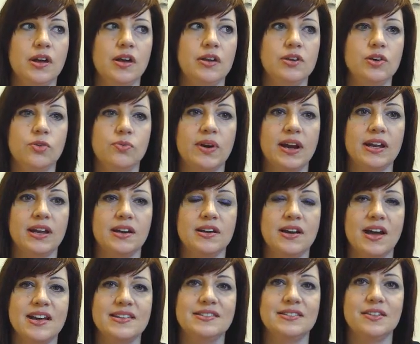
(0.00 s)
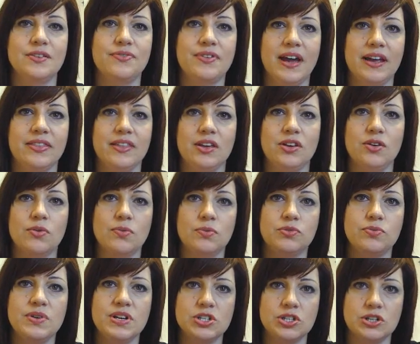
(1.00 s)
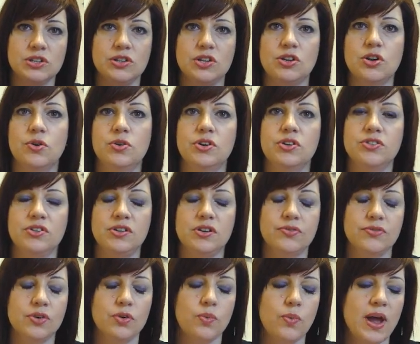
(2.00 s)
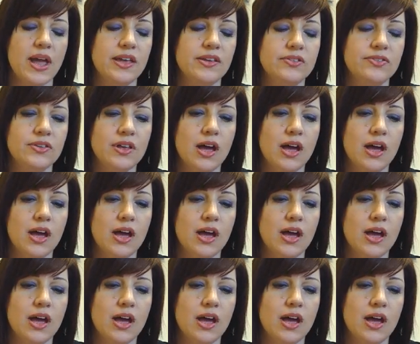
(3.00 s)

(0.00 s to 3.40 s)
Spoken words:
you're recognizing the fact that you're reaching the donors in different ways.